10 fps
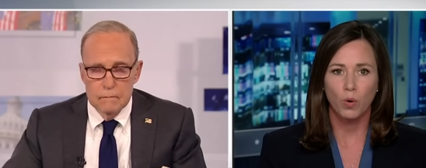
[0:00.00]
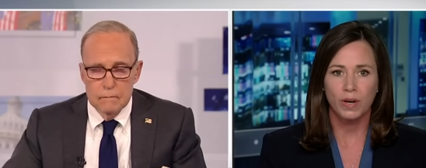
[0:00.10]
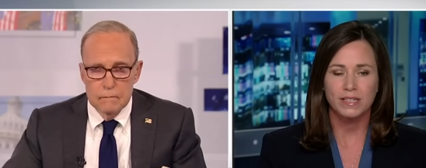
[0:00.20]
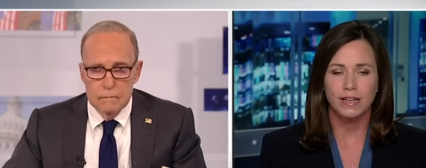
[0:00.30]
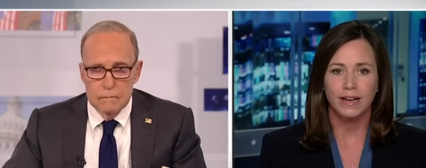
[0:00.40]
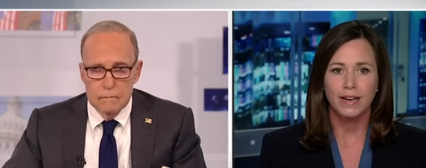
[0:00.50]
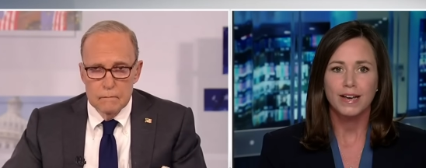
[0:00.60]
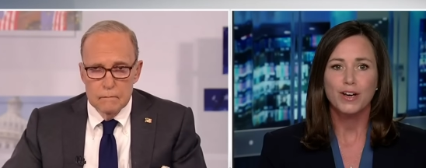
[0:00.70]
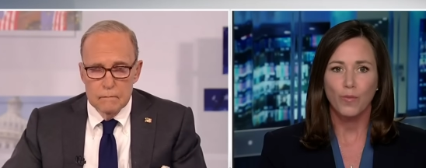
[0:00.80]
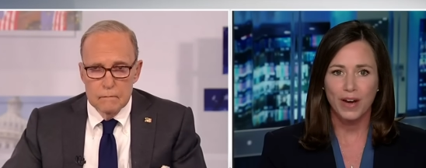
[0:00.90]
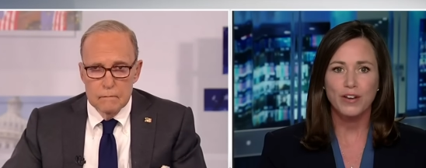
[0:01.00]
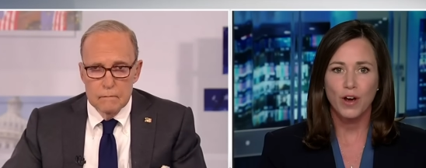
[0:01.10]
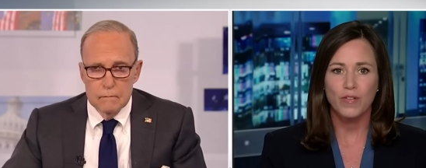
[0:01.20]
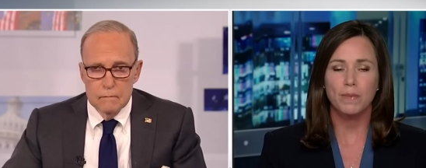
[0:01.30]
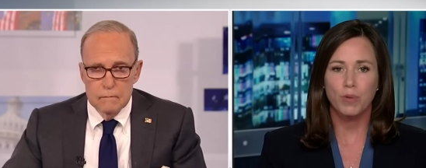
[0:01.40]
Speaker 1: poisoning. We
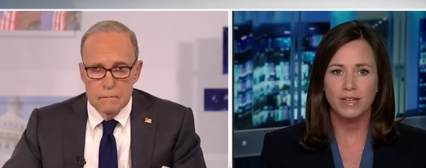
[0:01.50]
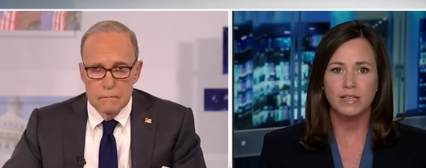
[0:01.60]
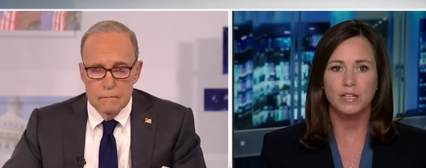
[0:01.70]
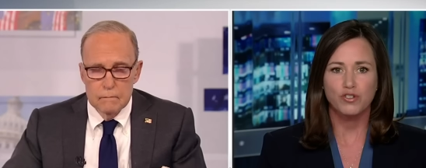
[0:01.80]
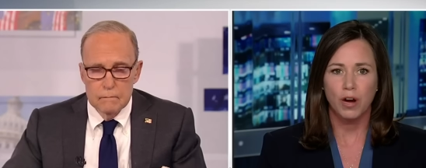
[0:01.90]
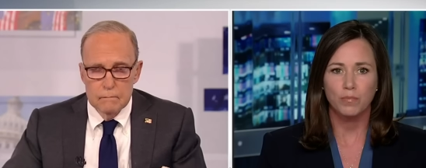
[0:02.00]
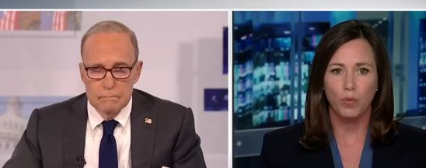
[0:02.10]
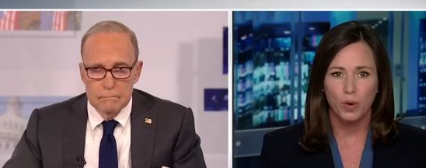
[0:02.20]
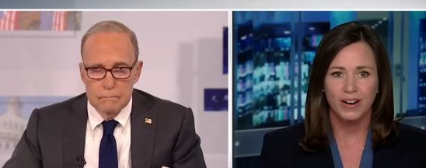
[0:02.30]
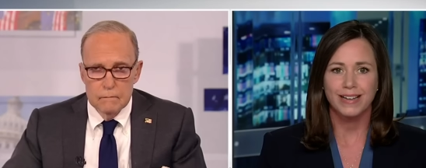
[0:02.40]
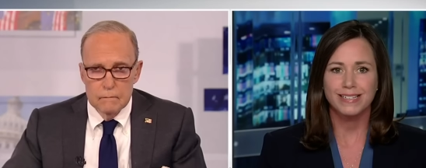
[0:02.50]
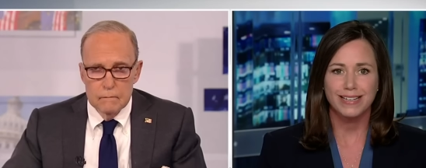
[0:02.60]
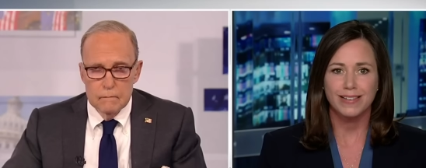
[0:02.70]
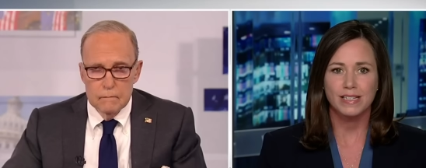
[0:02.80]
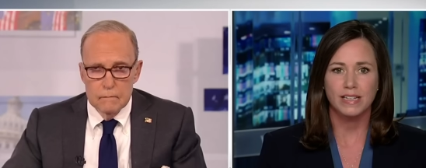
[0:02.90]
know that President Trump will put an
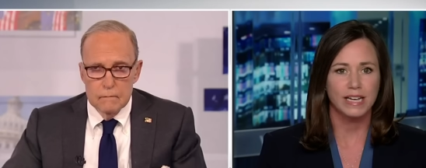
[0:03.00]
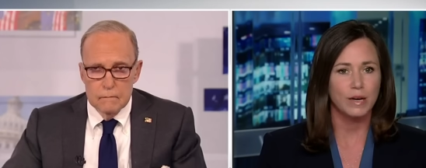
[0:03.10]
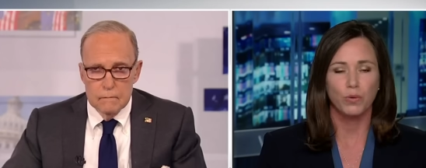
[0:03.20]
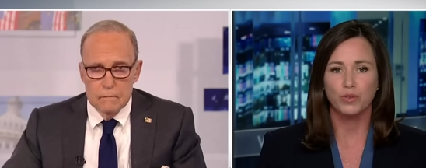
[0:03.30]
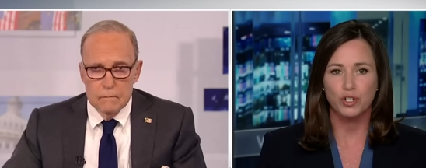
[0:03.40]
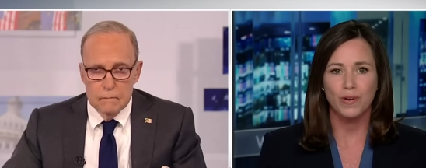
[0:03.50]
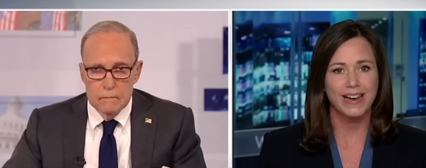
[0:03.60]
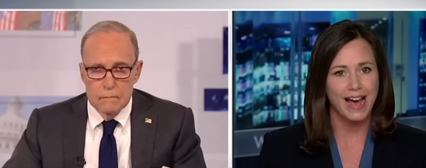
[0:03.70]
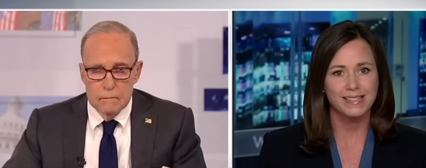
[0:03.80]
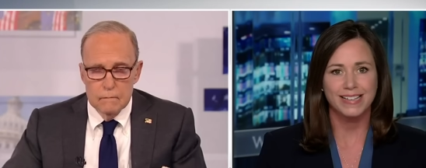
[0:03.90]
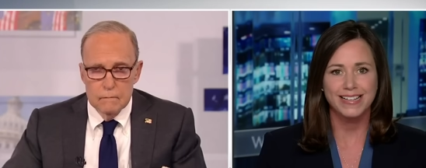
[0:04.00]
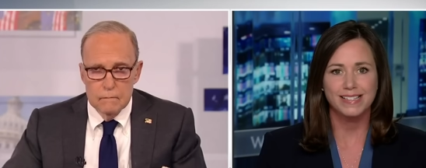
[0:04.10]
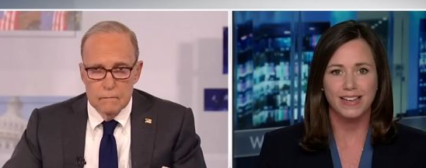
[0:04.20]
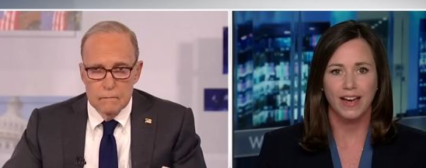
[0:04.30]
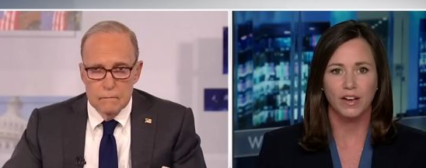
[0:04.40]
end to this, and he will do it, as he
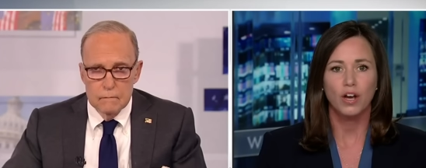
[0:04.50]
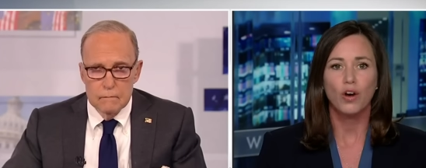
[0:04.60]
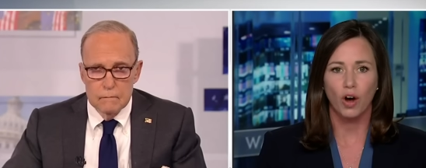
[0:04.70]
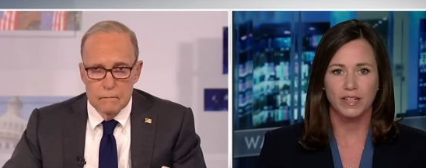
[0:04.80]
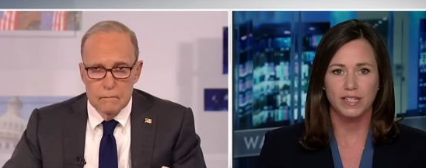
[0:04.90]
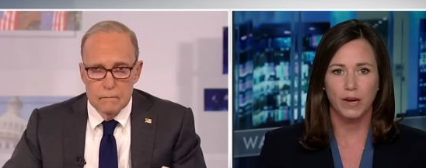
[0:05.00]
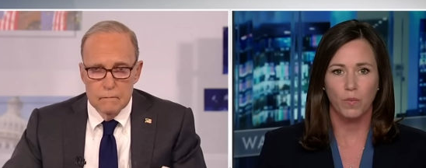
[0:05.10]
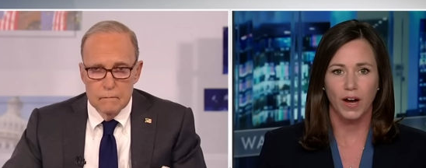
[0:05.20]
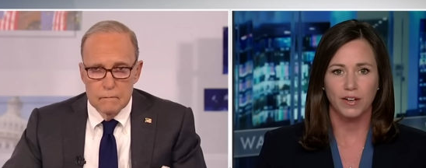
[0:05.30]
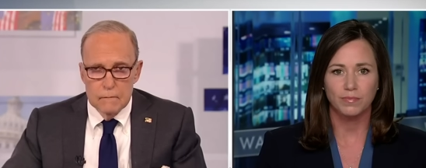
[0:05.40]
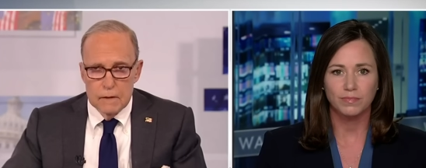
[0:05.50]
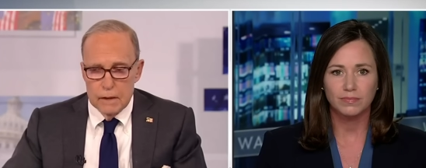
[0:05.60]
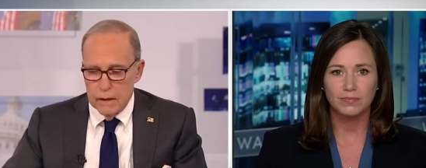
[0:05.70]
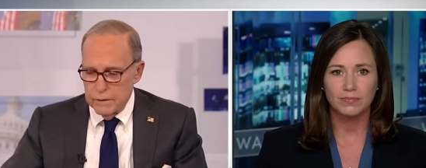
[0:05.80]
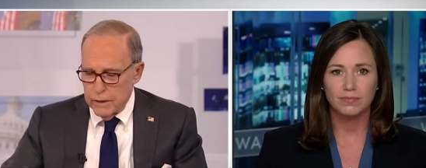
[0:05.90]
said, on day one.
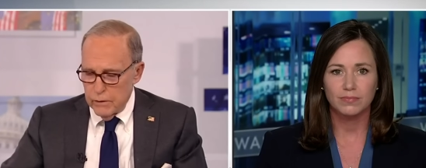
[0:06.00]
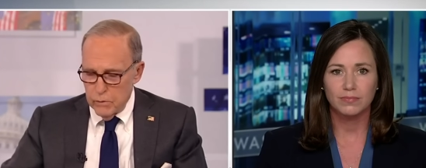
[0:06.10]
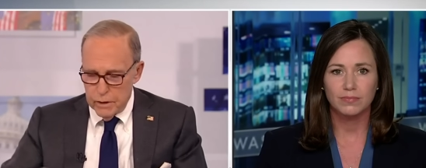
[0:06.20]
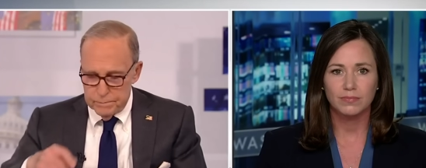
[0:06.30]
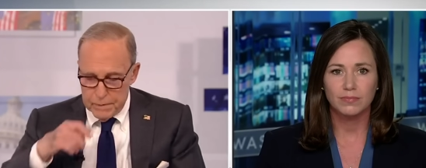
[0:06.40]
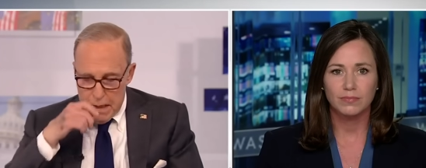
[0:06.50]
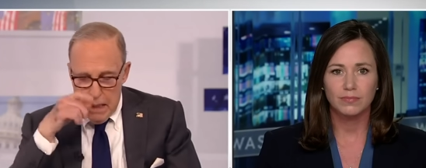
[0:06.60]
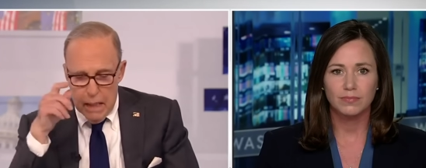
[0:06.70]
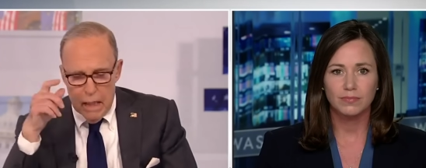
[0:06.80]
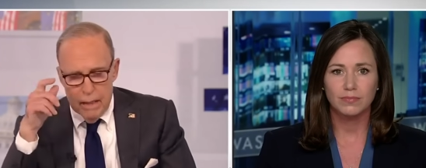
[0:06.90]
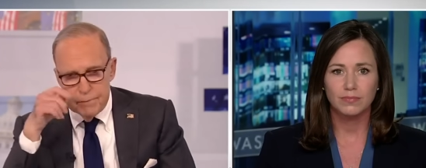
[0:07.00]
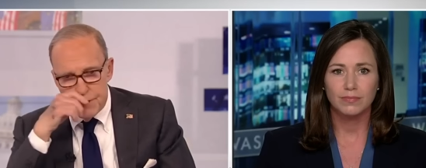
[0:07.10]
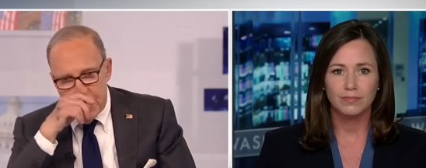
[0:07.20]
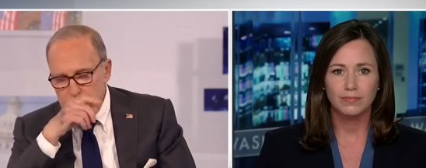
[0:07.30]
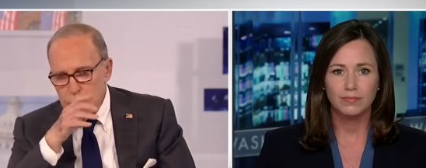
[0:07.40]
Speaker 2: Yeah, day one.
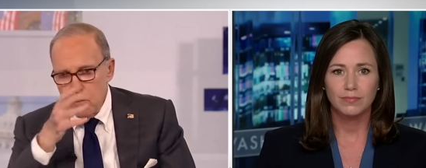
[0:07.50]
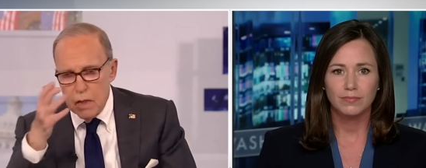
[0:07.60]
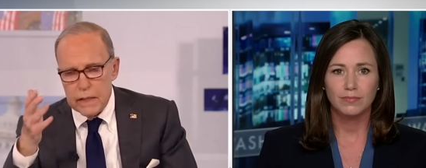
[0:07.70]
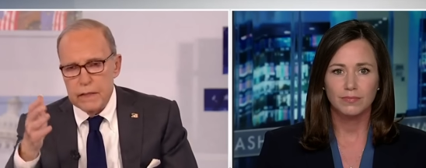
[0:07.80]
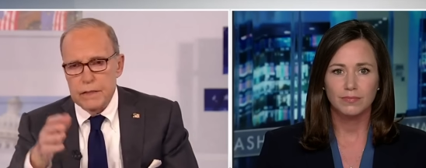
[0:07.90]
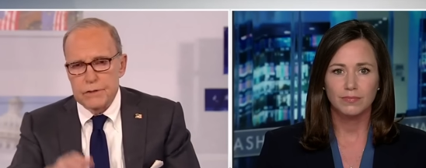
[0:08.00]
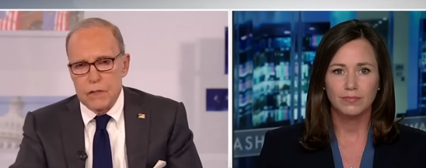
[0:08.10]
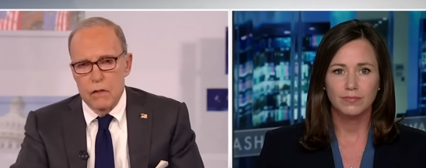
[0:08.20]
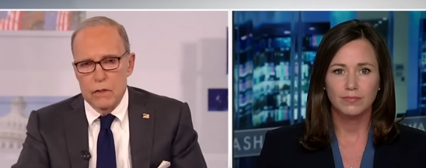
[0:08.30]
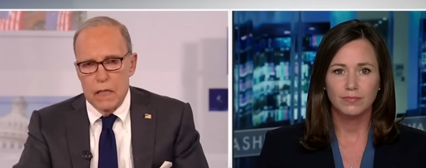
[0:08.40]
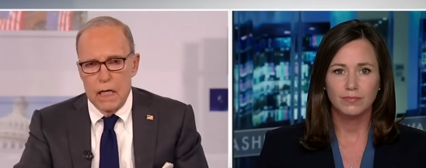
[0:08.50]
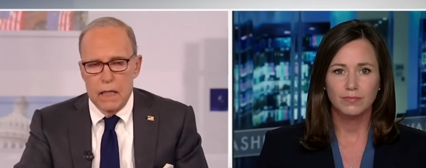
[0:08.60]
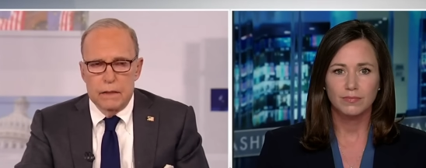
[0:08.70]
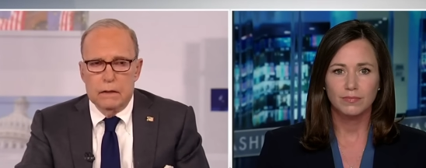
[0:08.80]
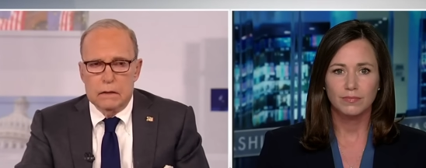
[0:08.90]
Senator, what is going
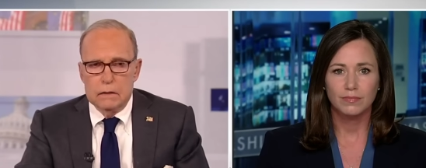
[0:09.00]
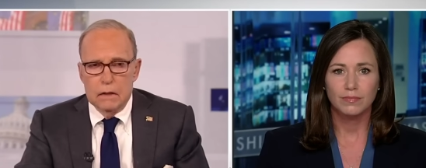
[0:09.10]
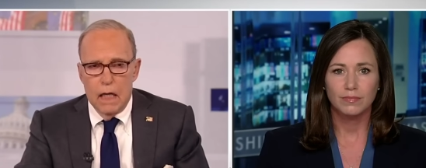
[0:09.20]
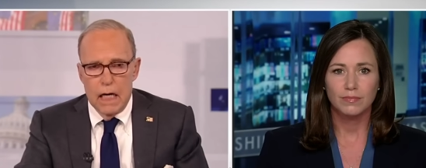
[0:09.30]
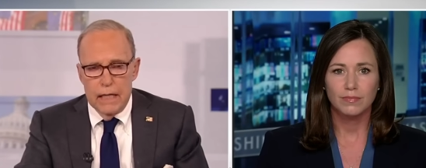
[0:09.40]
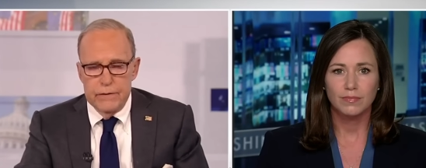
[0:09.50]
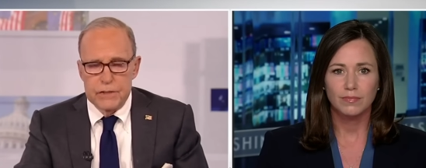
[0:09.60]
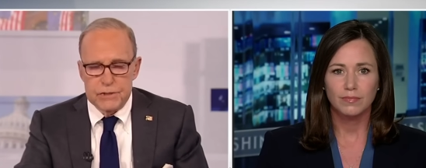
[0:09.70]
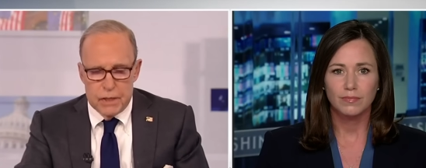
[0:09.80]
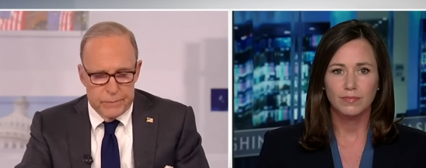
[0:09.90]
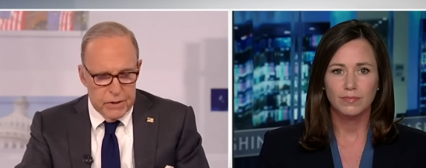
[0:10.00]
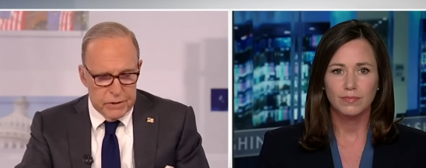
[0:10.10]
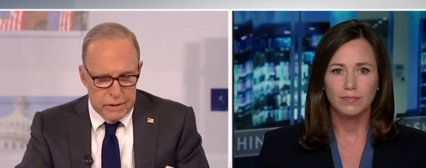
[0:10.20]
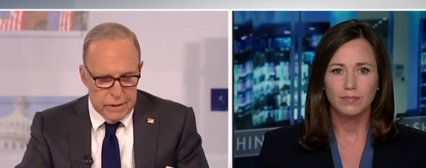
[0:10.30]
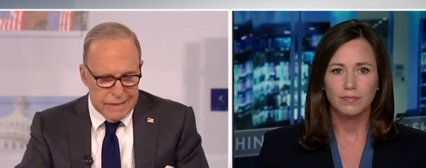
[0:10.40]
on this
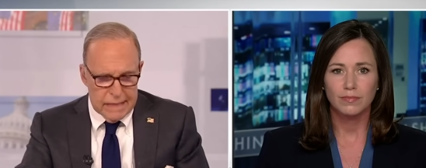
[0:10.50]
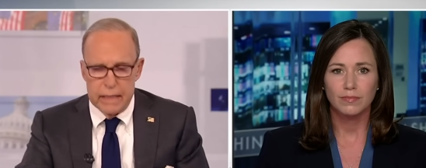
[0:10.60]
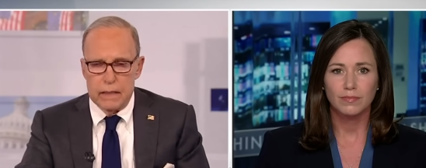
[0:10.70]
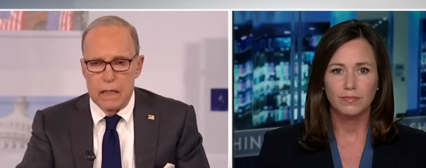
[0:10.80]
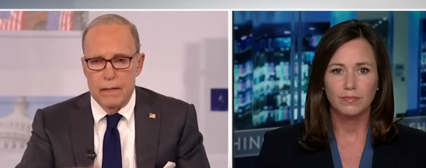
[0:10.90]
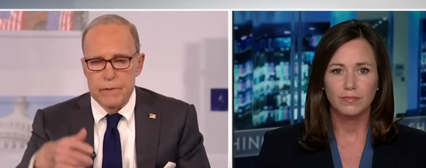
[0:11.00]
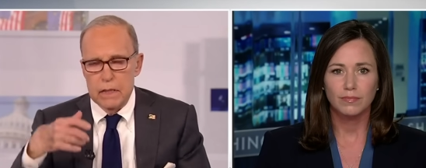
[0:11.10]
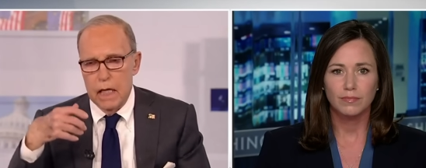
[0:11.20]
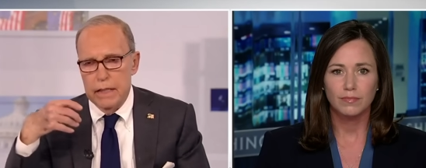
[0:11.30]
subject in the Senate? I mean, I